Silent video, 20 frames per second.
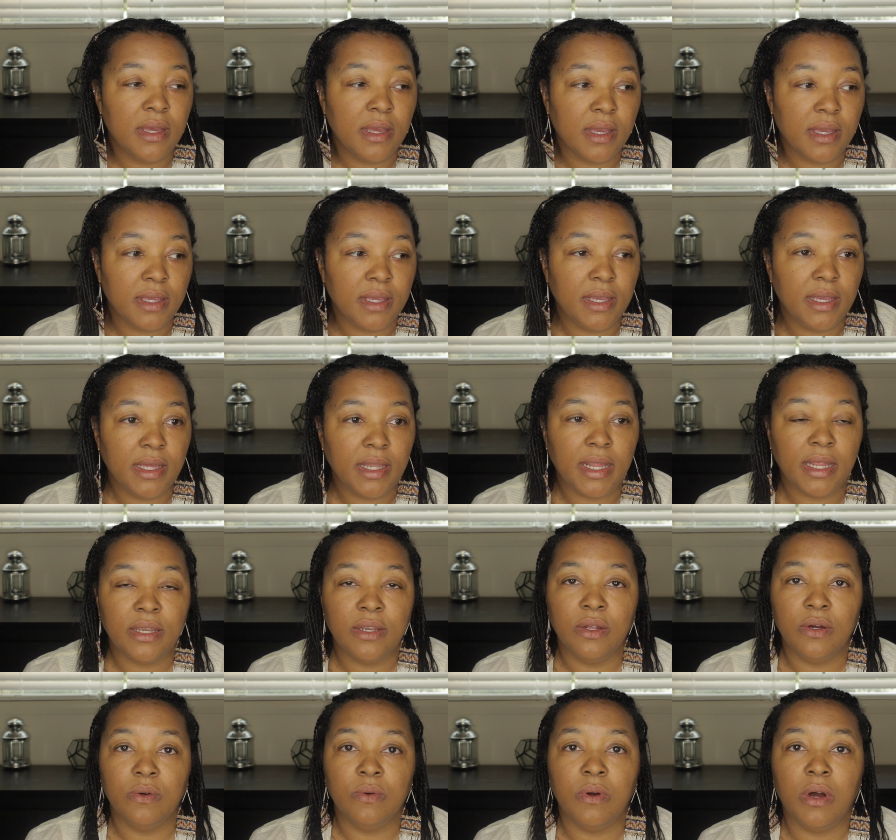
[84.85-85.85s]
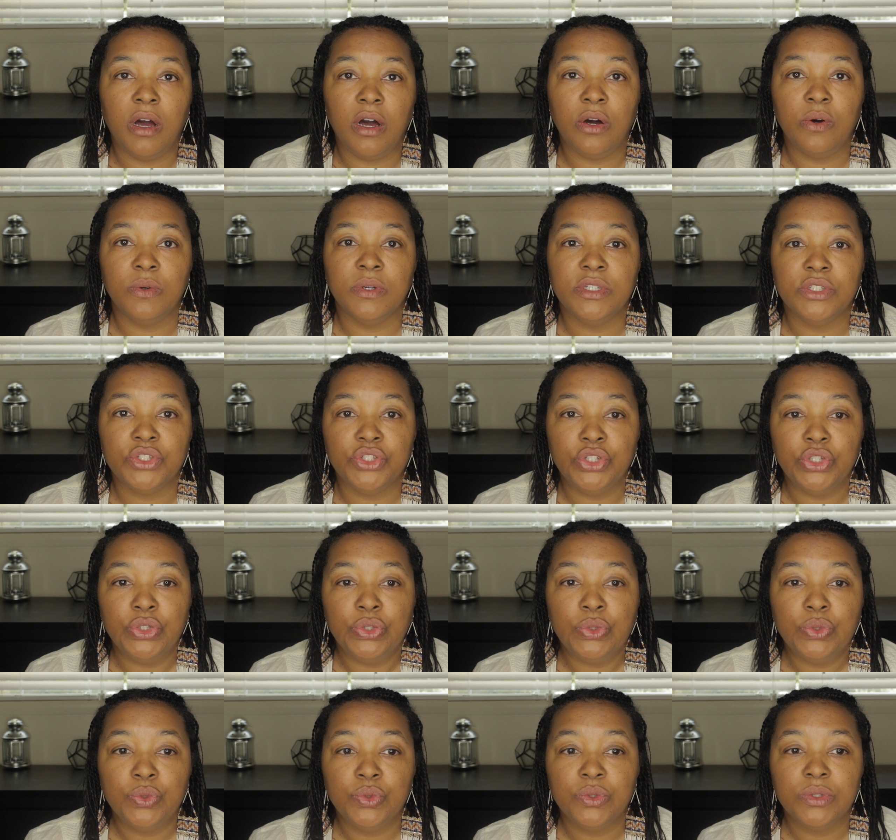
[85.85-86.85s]
Again, I don't always
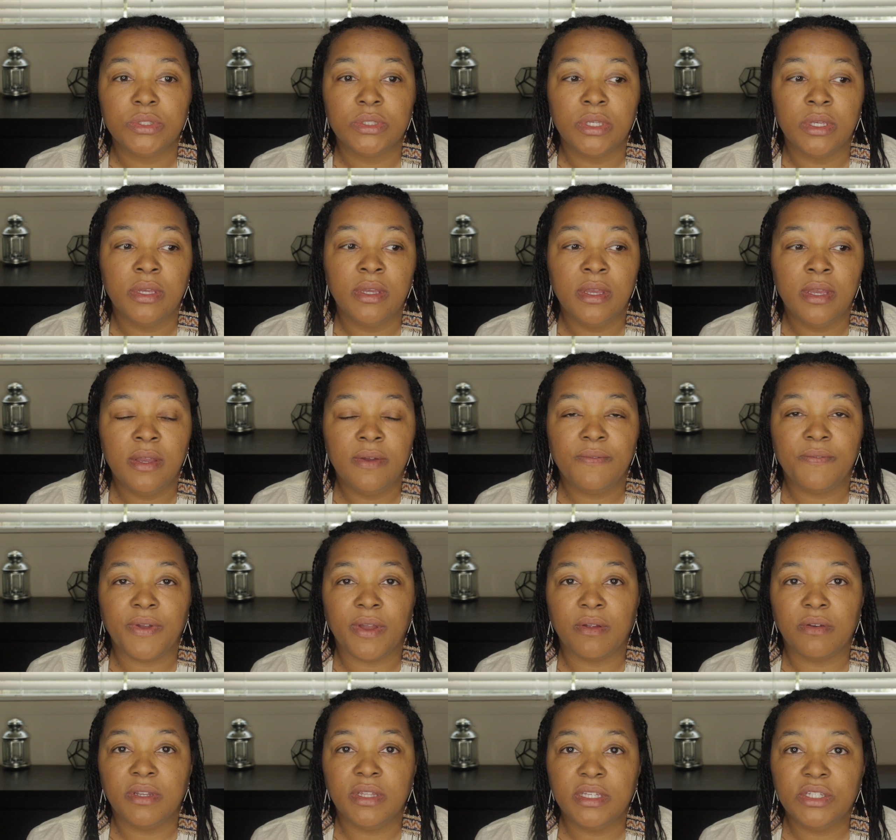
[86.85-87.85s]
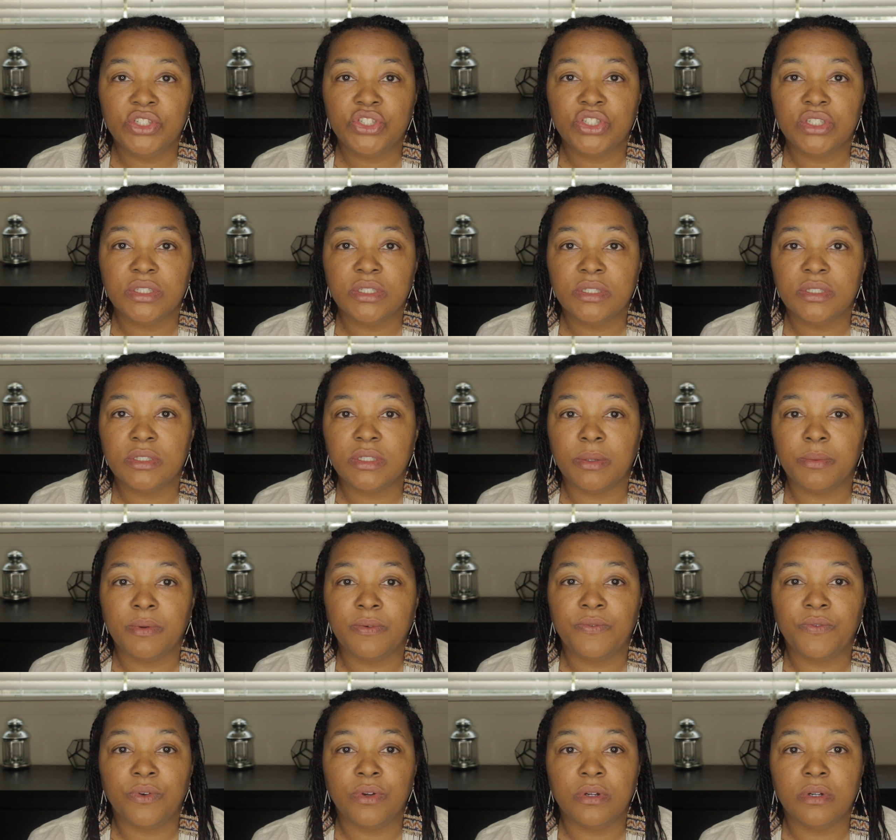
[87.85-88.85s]
use foundations. I
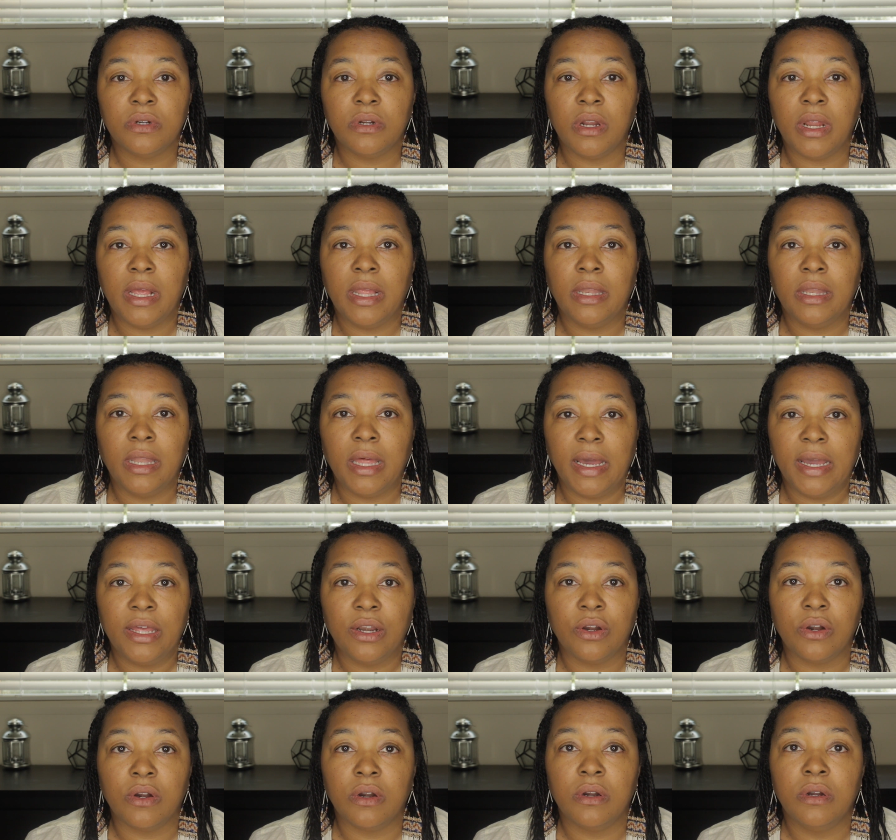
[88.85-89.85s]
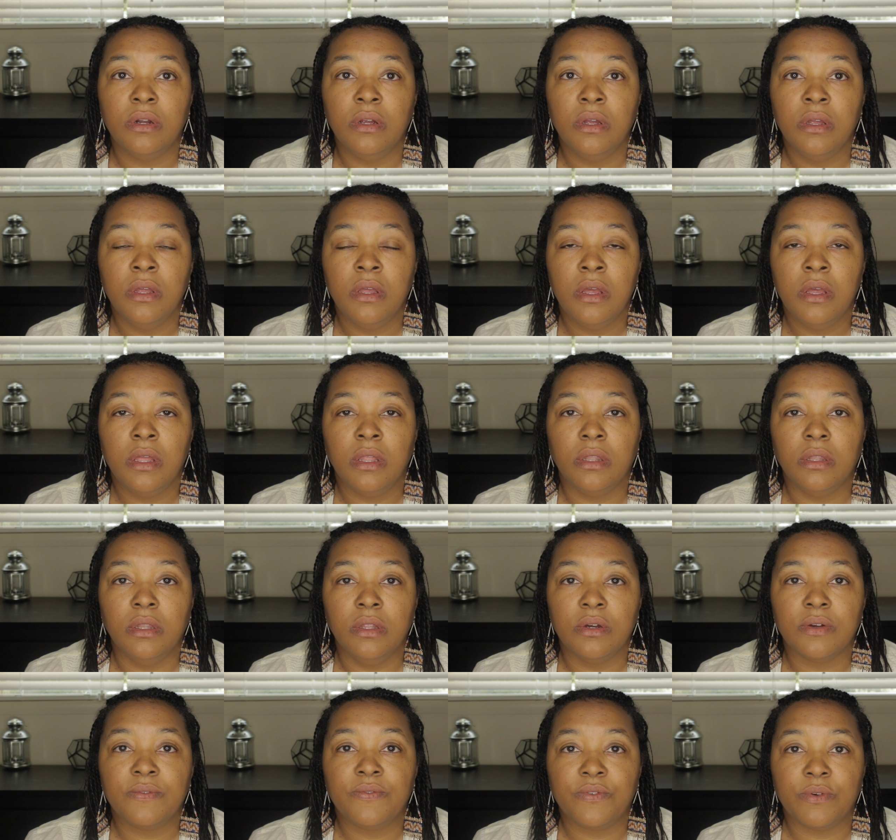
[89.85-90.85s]
prefer a lighter
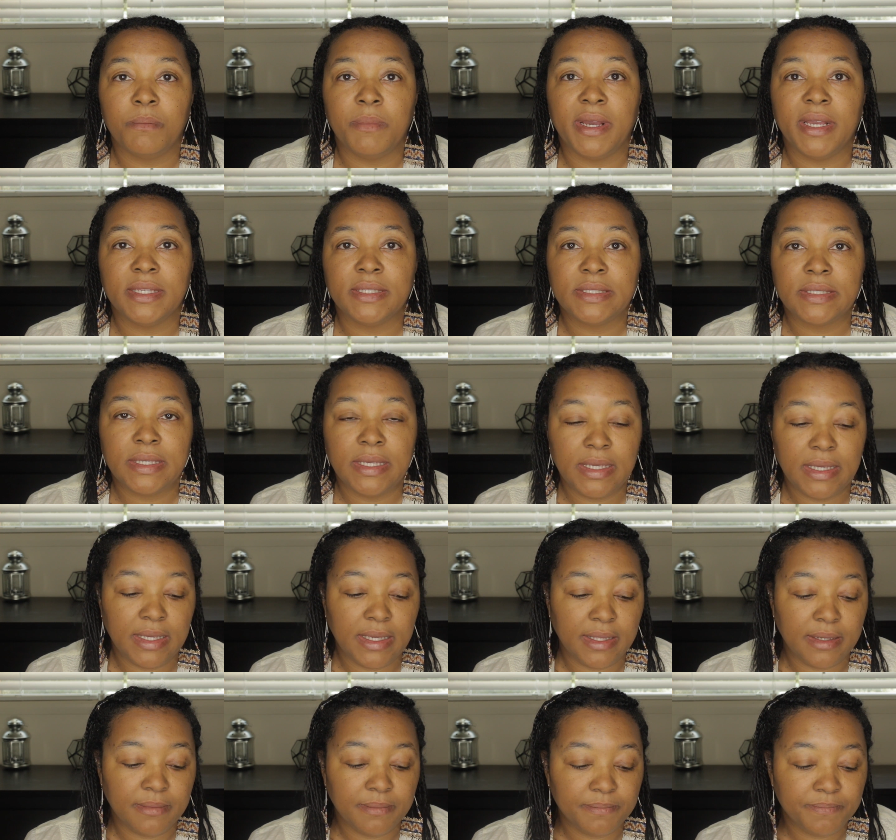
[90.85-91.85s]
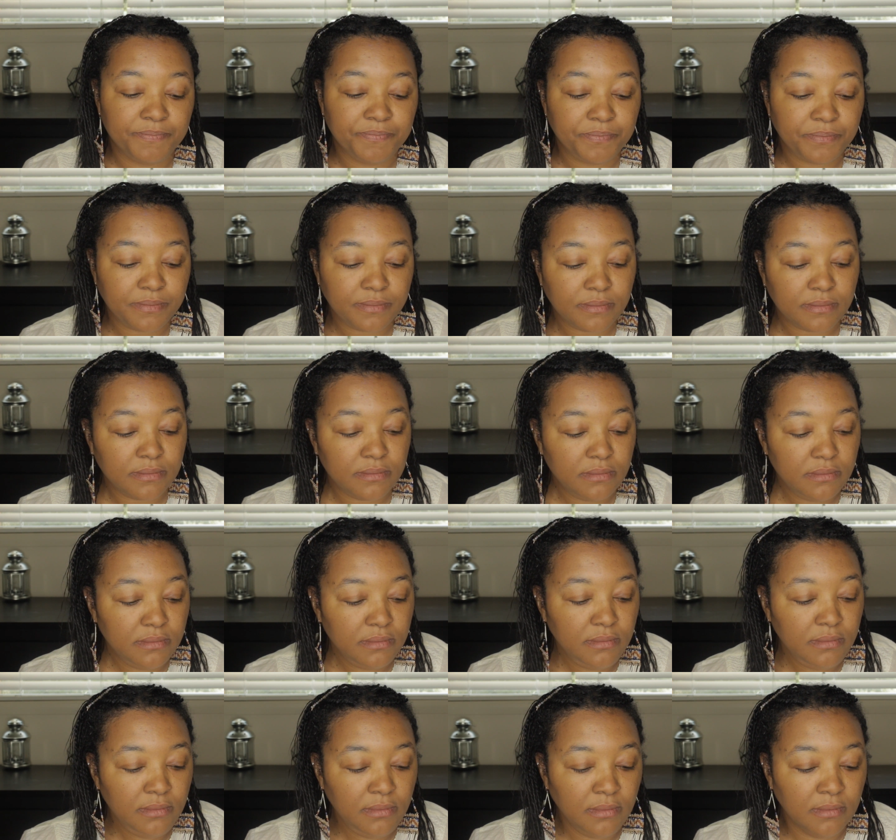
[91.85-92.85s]
look for my skin,
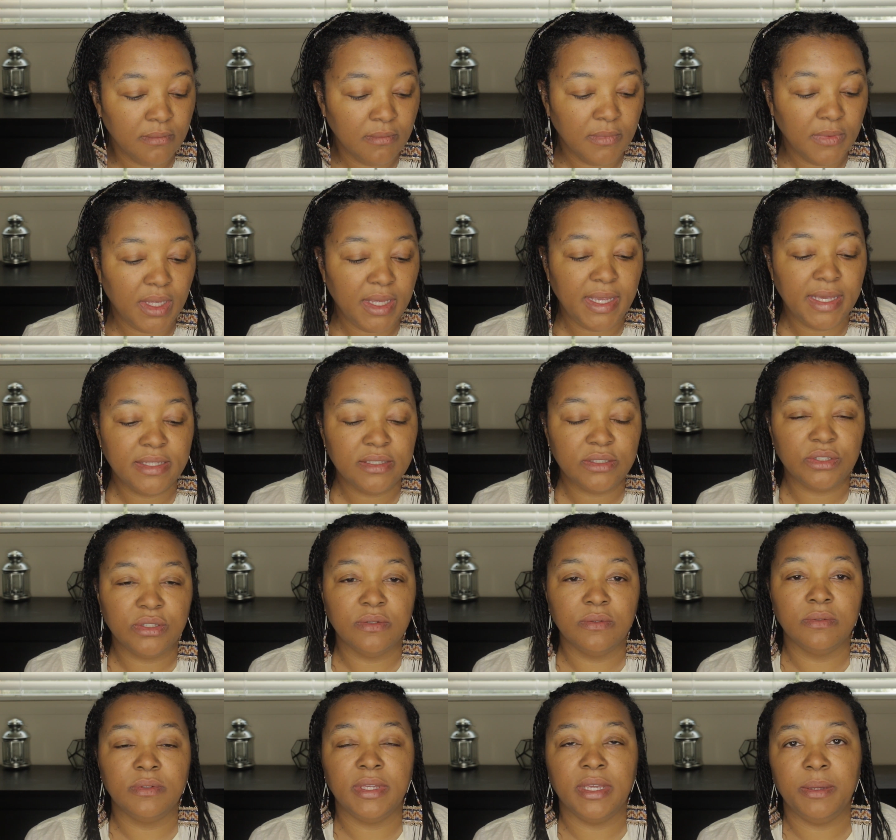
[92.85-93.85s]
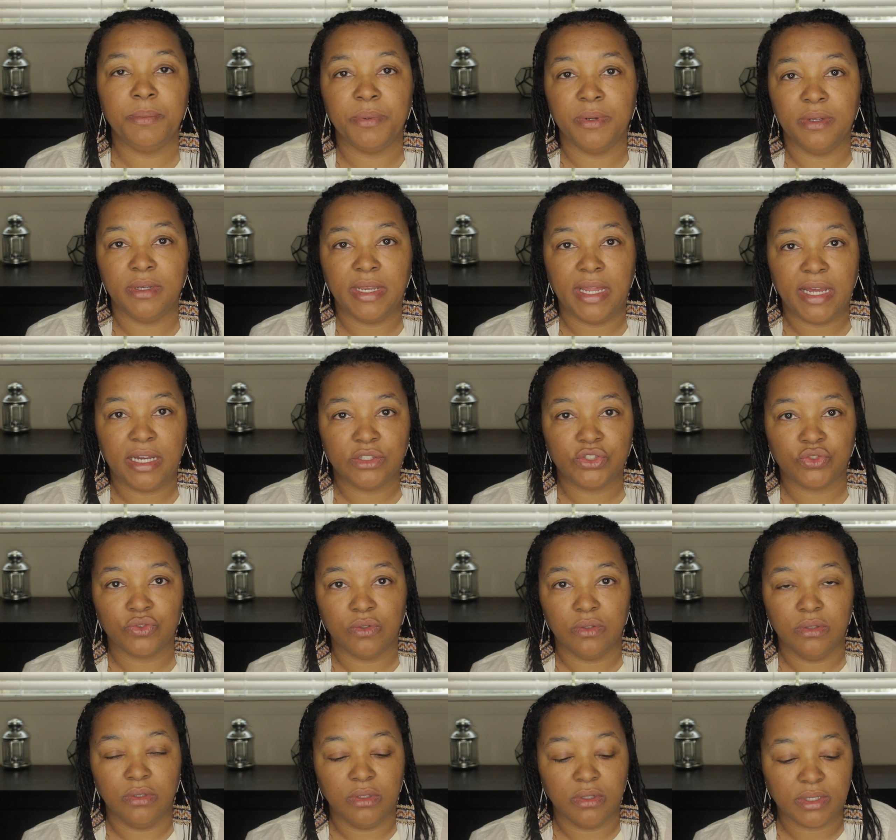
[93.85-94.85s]
and to keep a
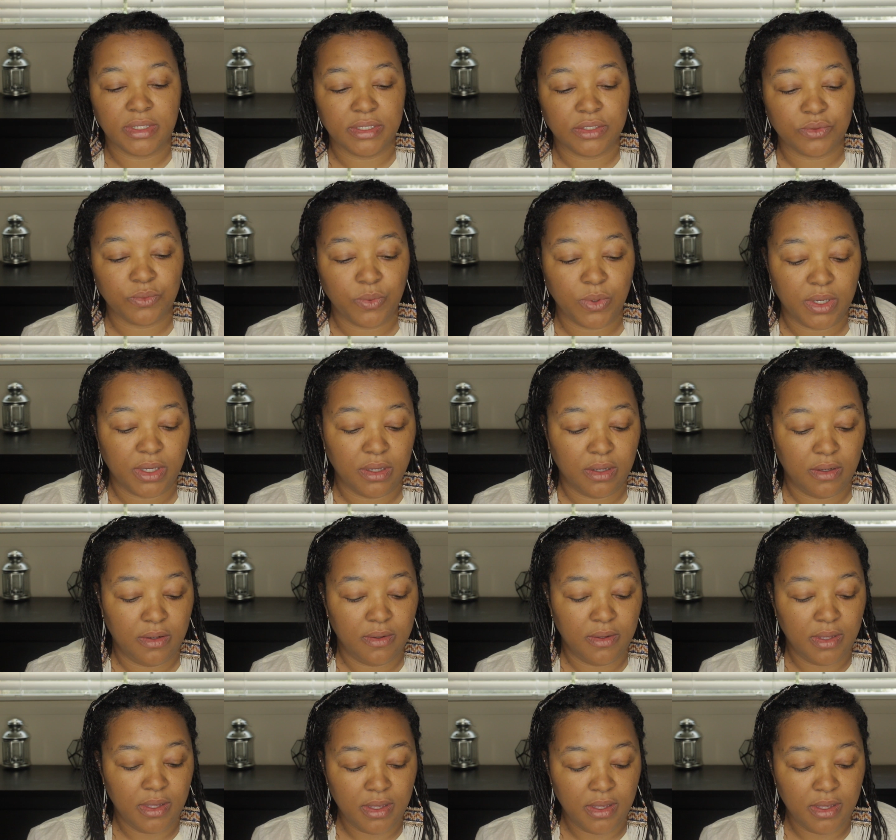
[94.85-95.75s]
natural look as well.